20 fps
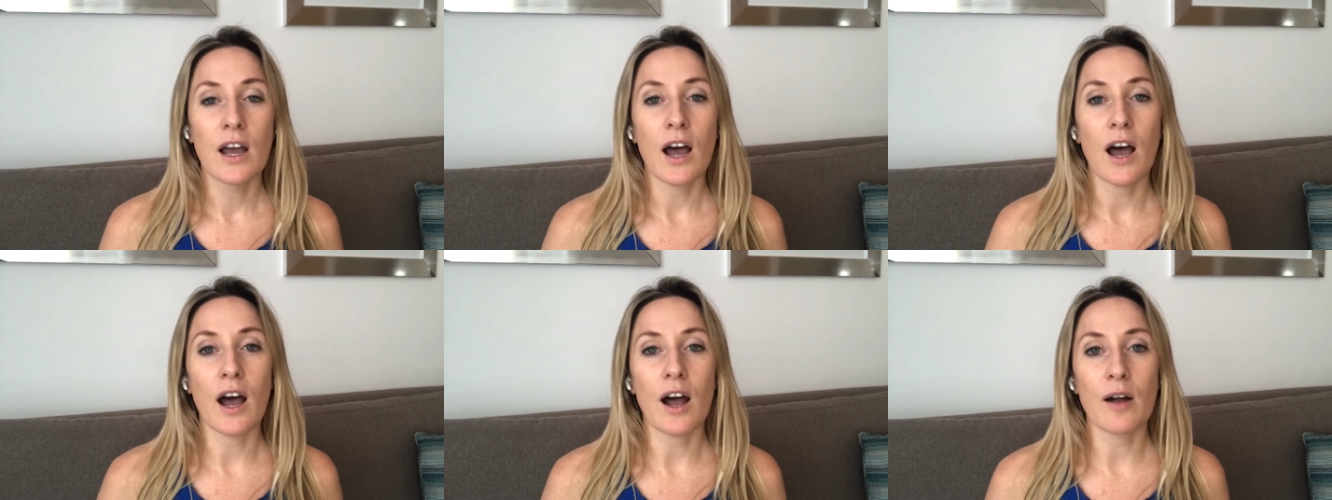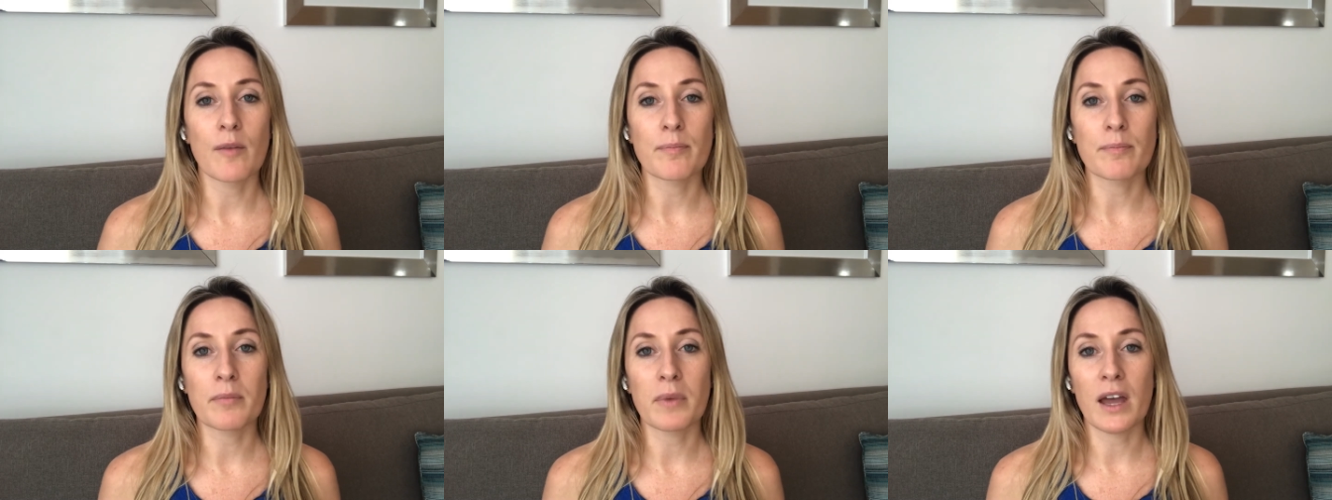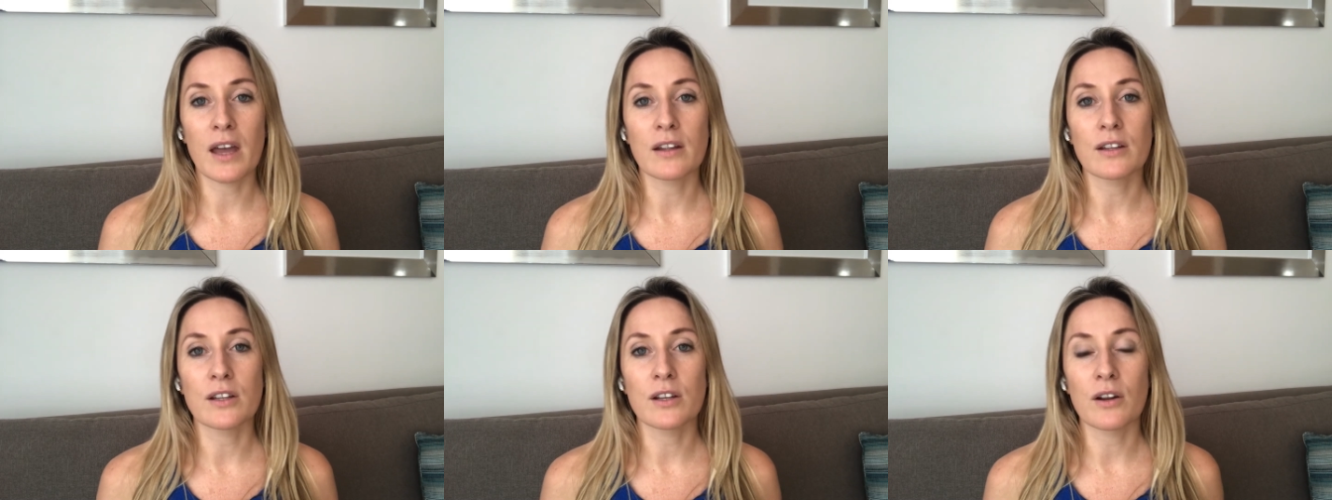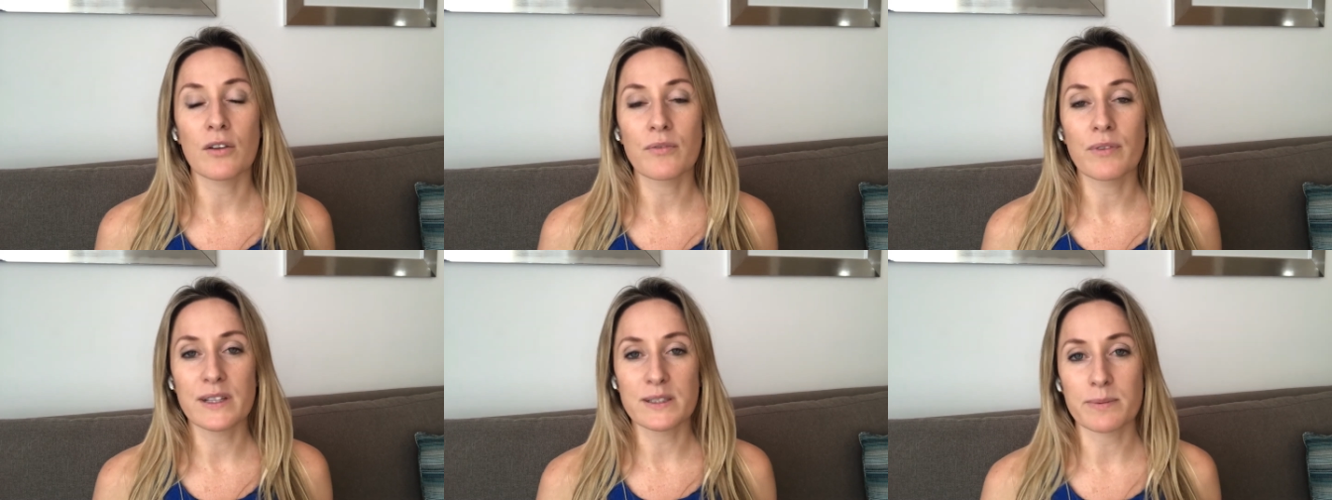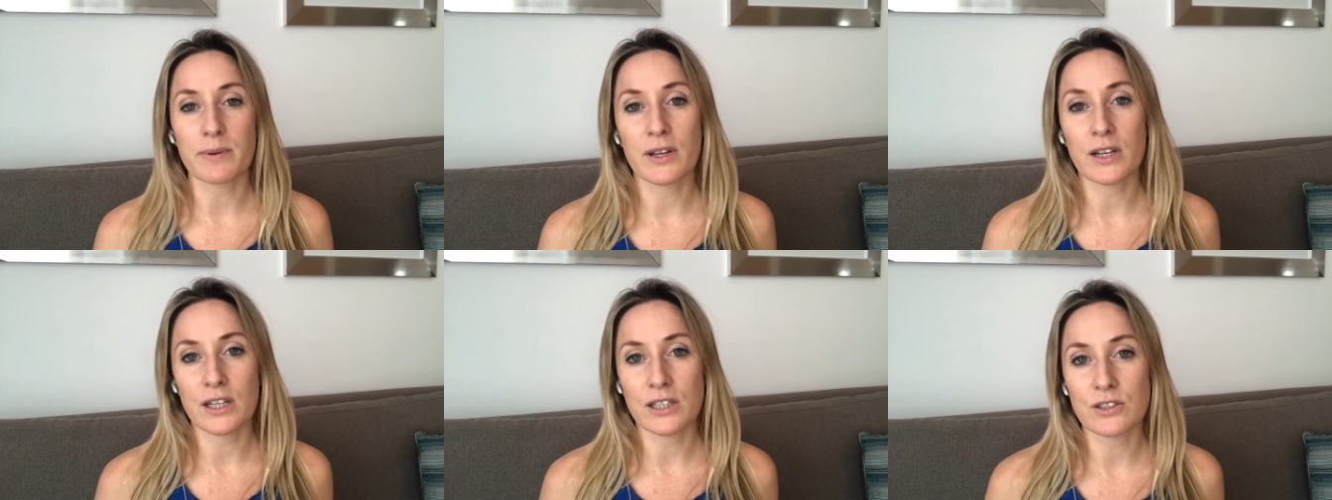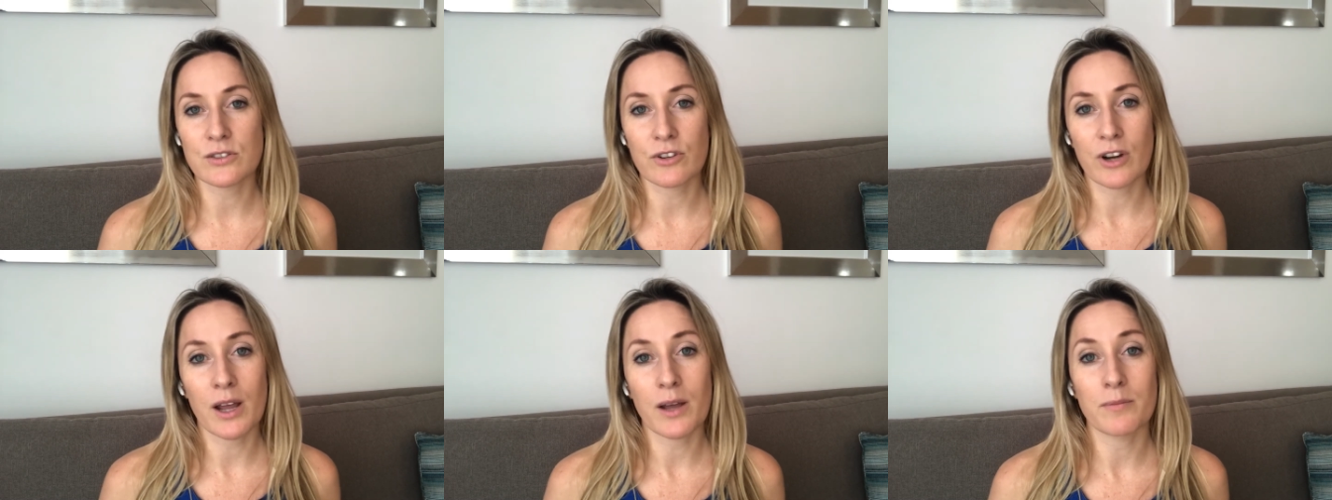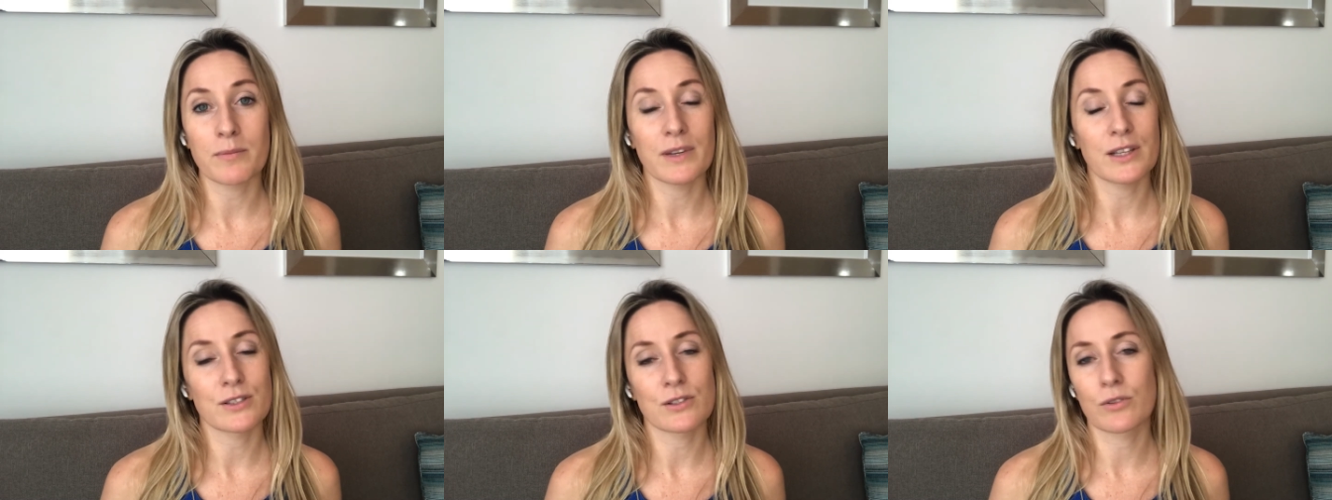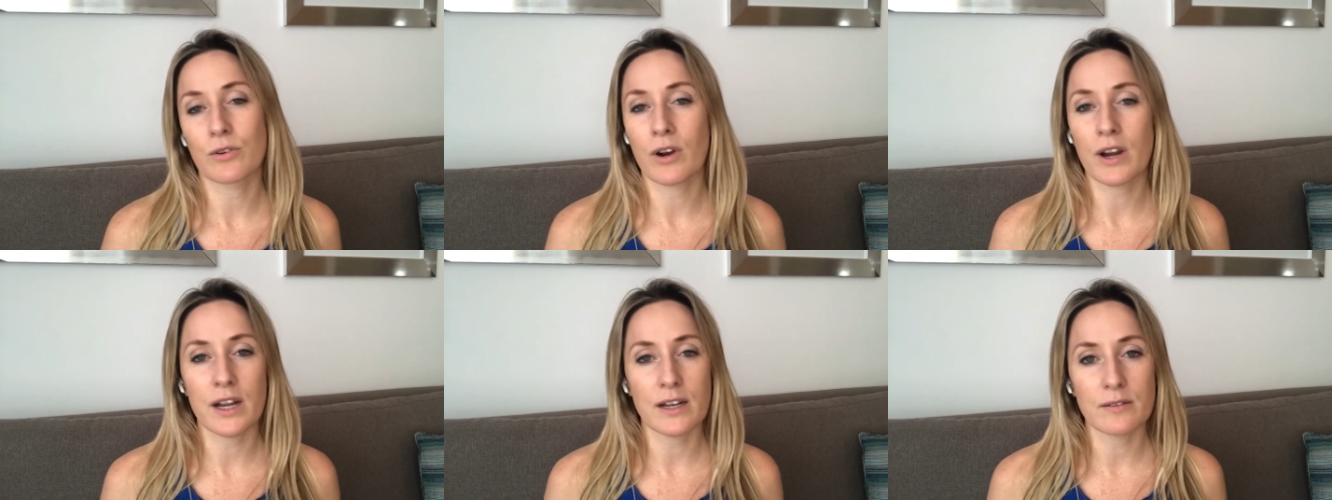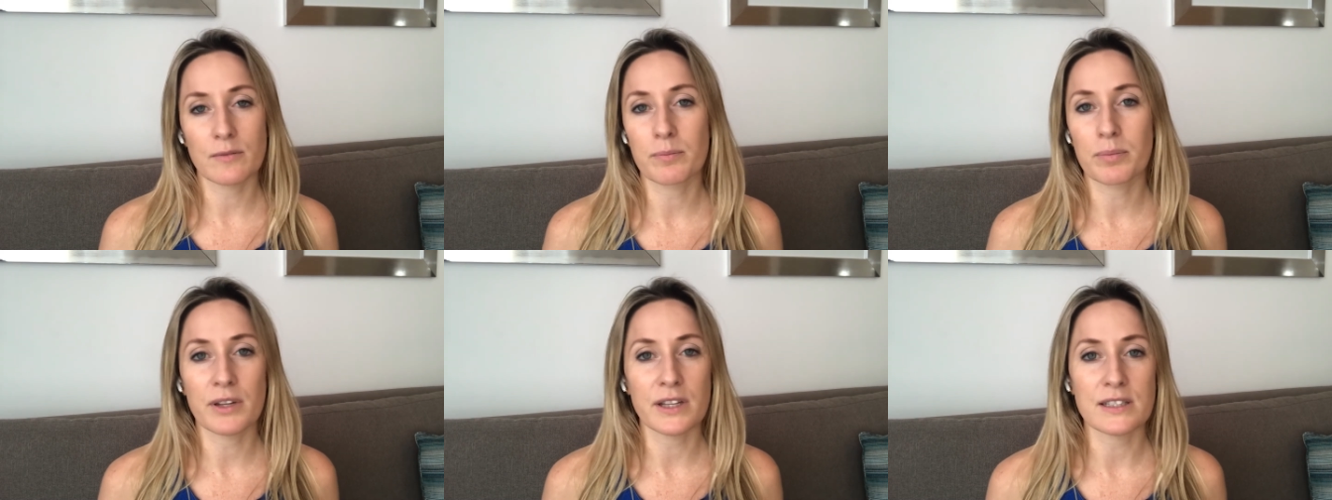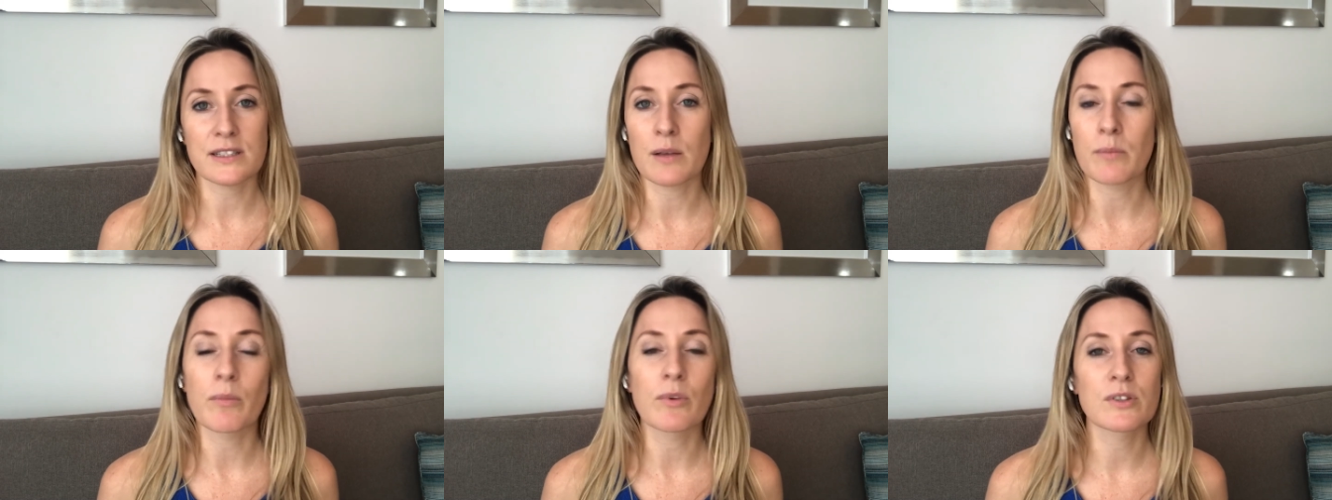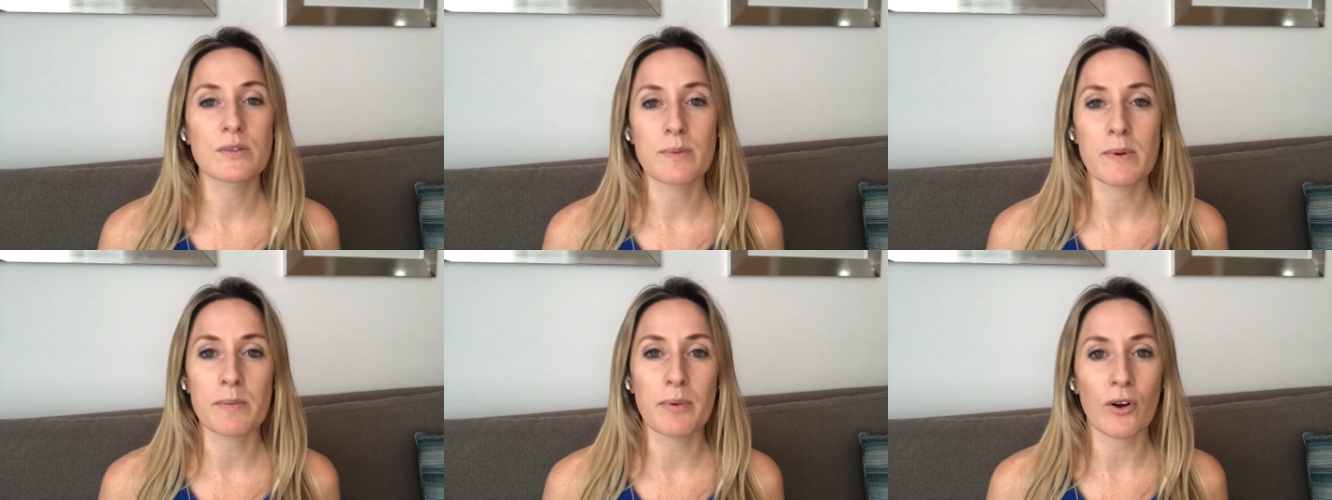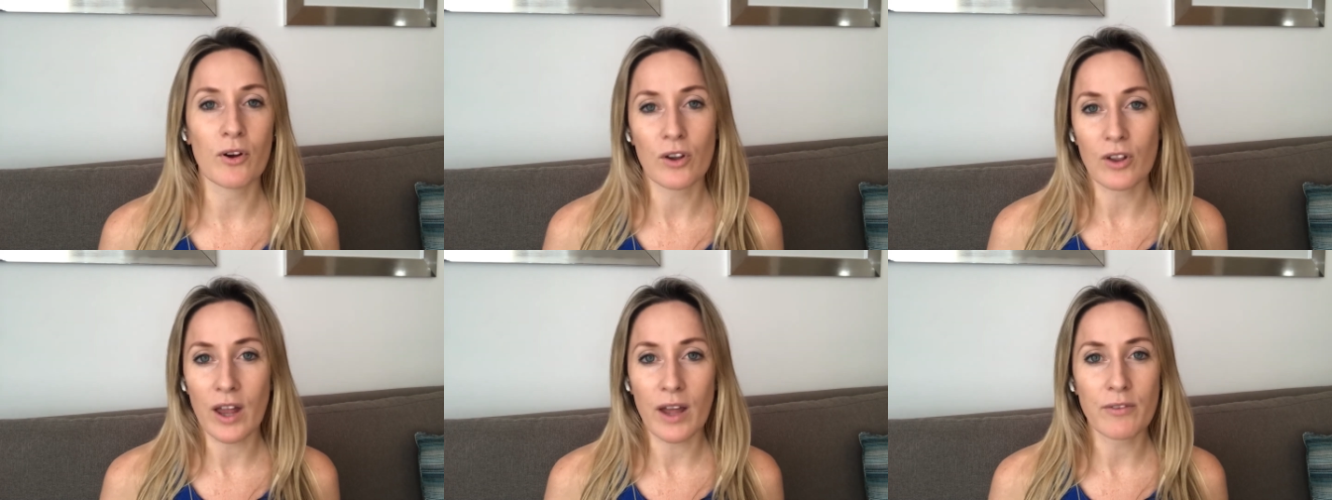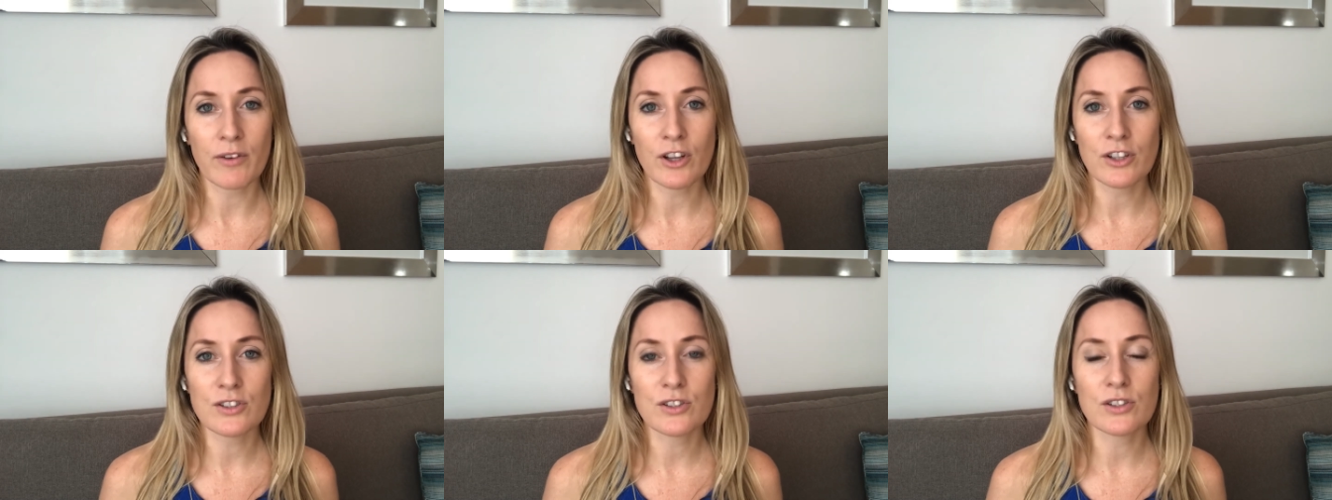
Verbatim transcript: Um, but you know, Facebook and Instagram is a great place that most people are live on,